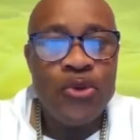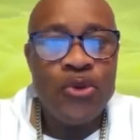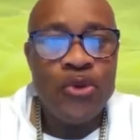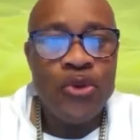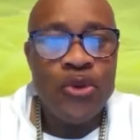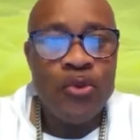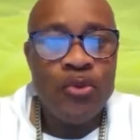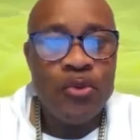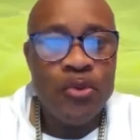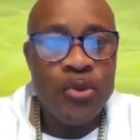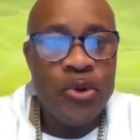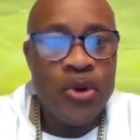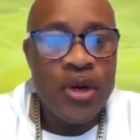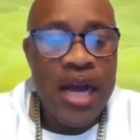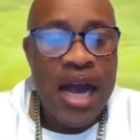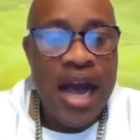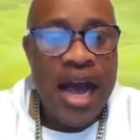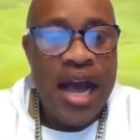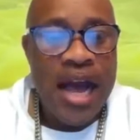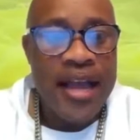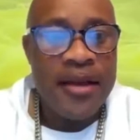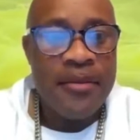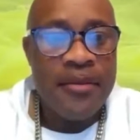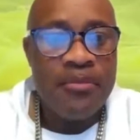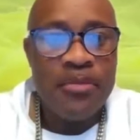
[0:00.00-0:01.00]
through the book,
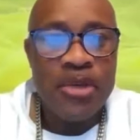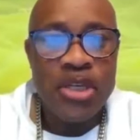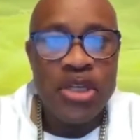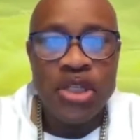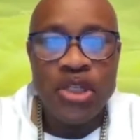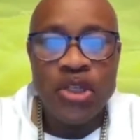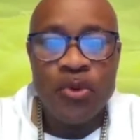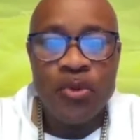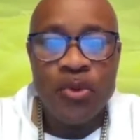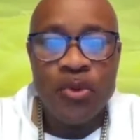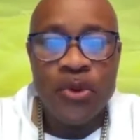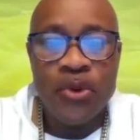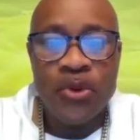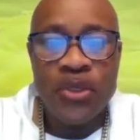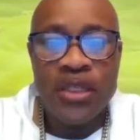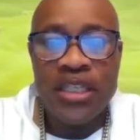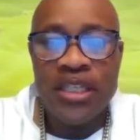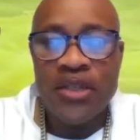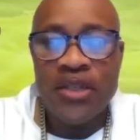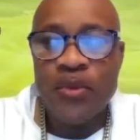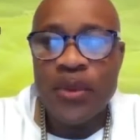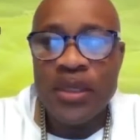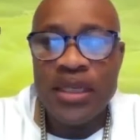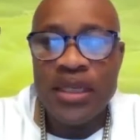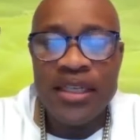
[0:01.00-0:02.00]
I am Bishop
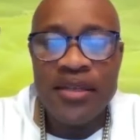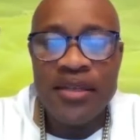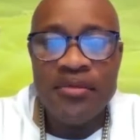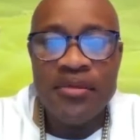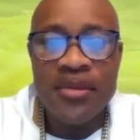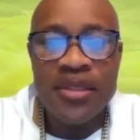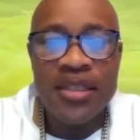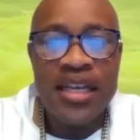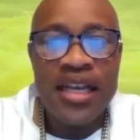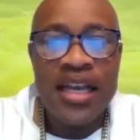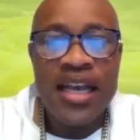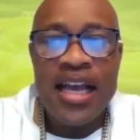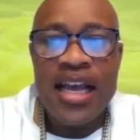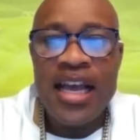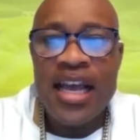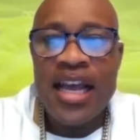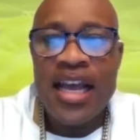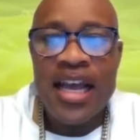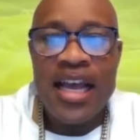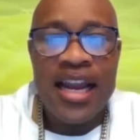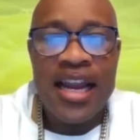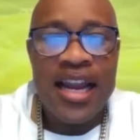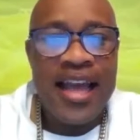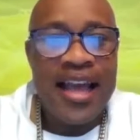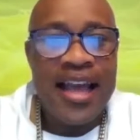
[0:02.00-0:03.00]
Oneil Williams,
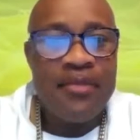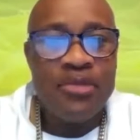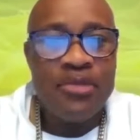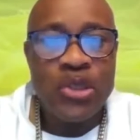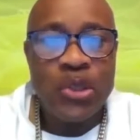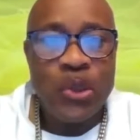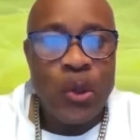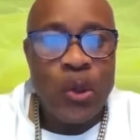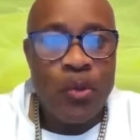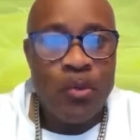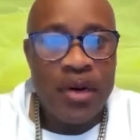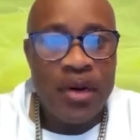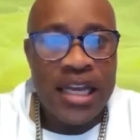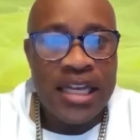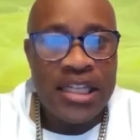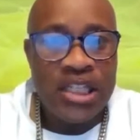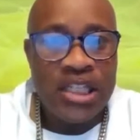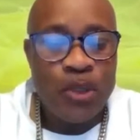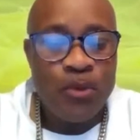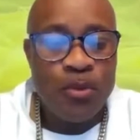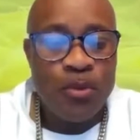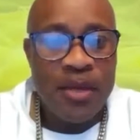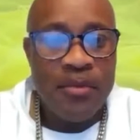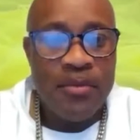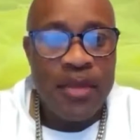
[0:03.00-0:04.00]
and I am so
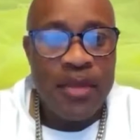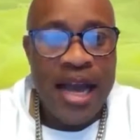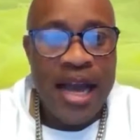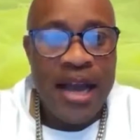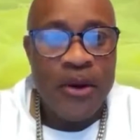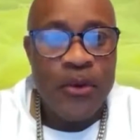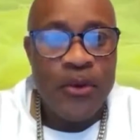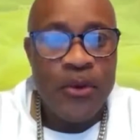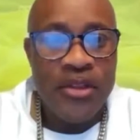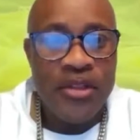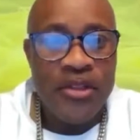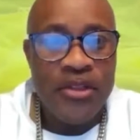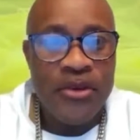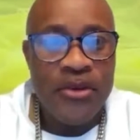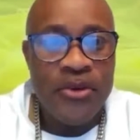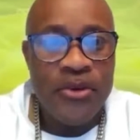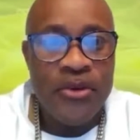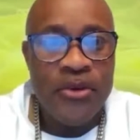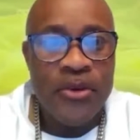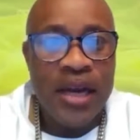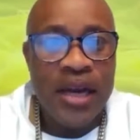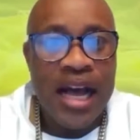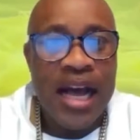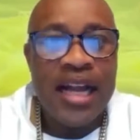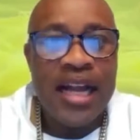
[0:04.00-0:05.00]
blessed to be back with
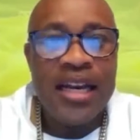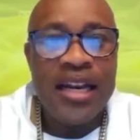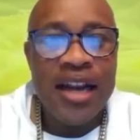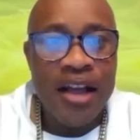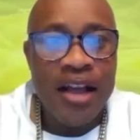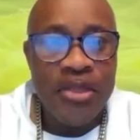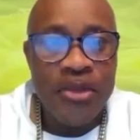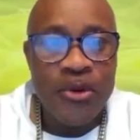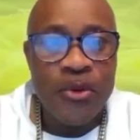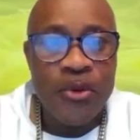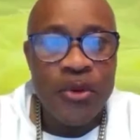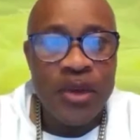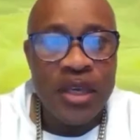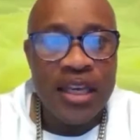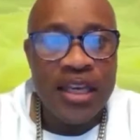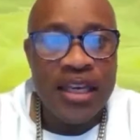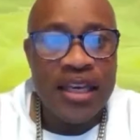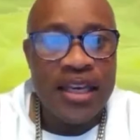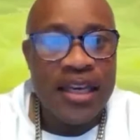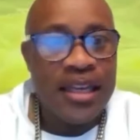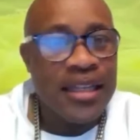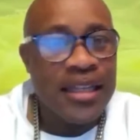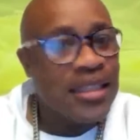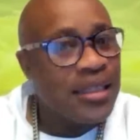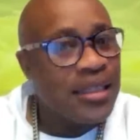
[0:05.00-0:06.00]
you another week.
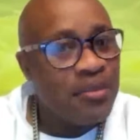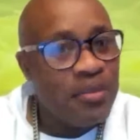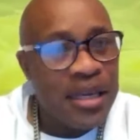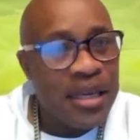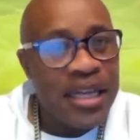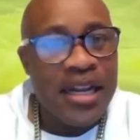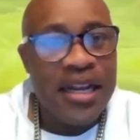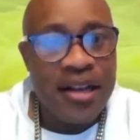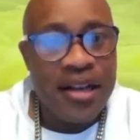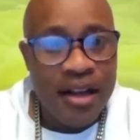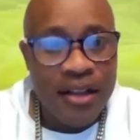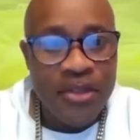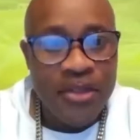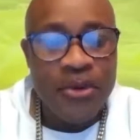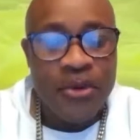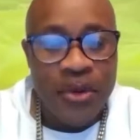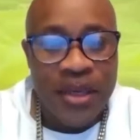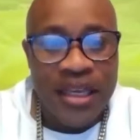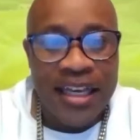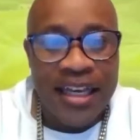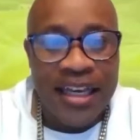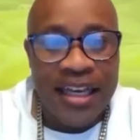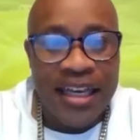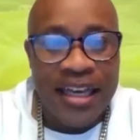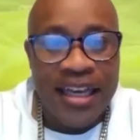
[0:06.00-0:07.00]
It's been another
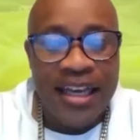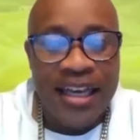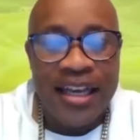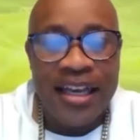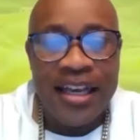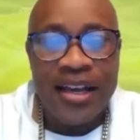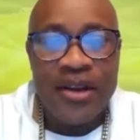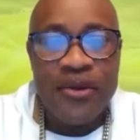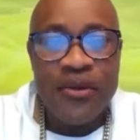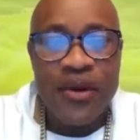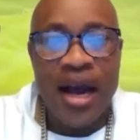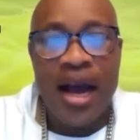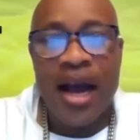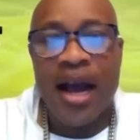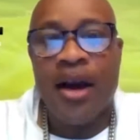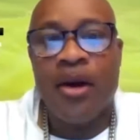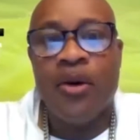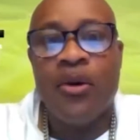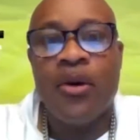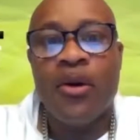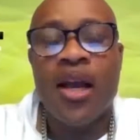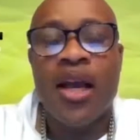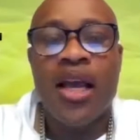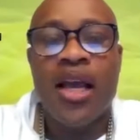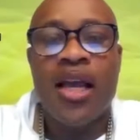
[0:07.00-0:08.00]
week.
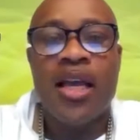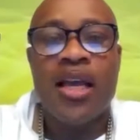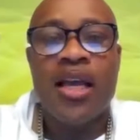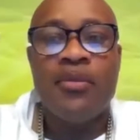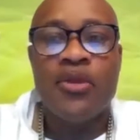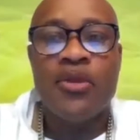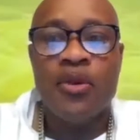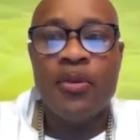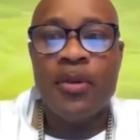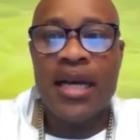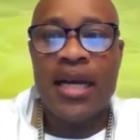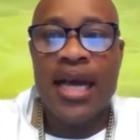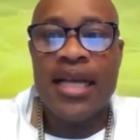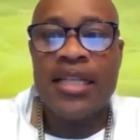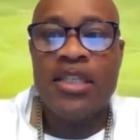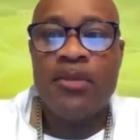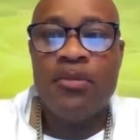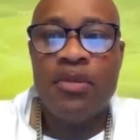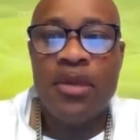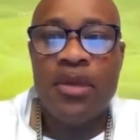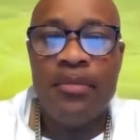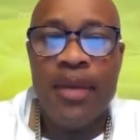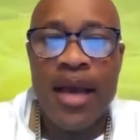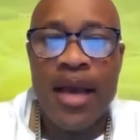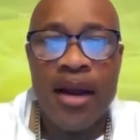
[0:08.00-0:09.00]
Wow. So glad
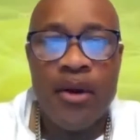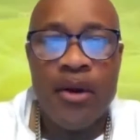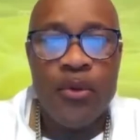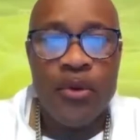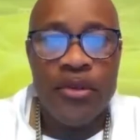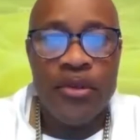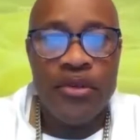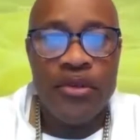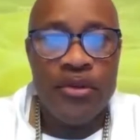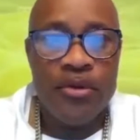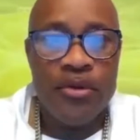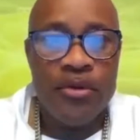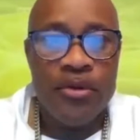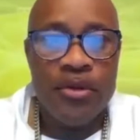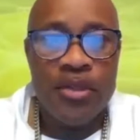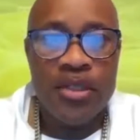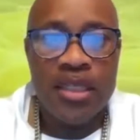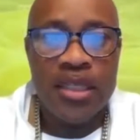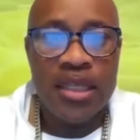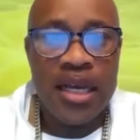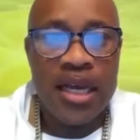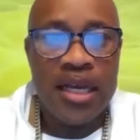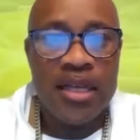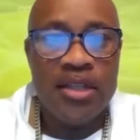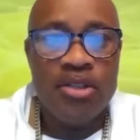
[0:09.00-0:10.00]
to be back with you
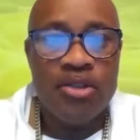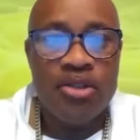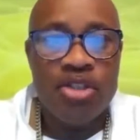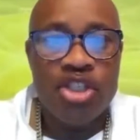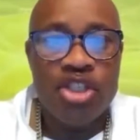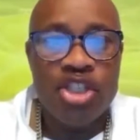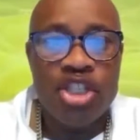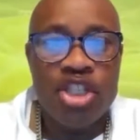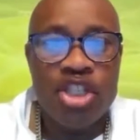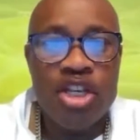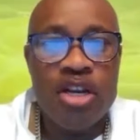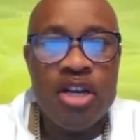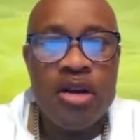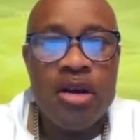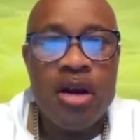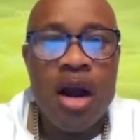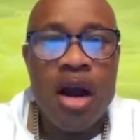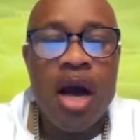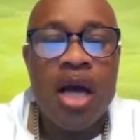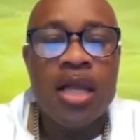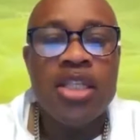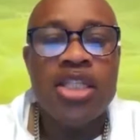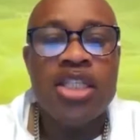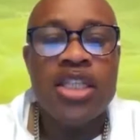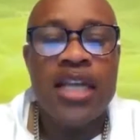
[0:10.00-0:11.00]
tonight to share
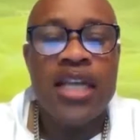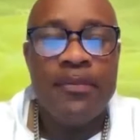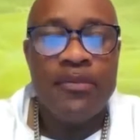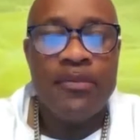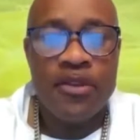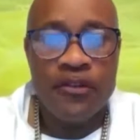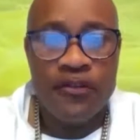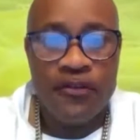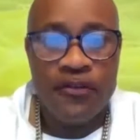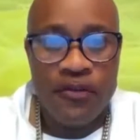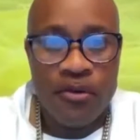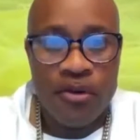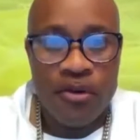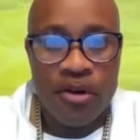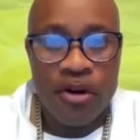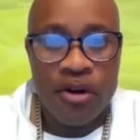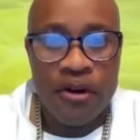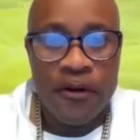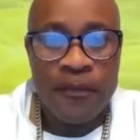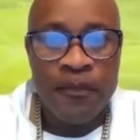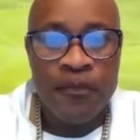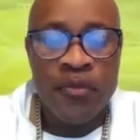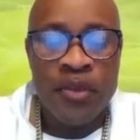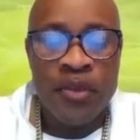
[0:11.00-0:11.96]
on chapter 4.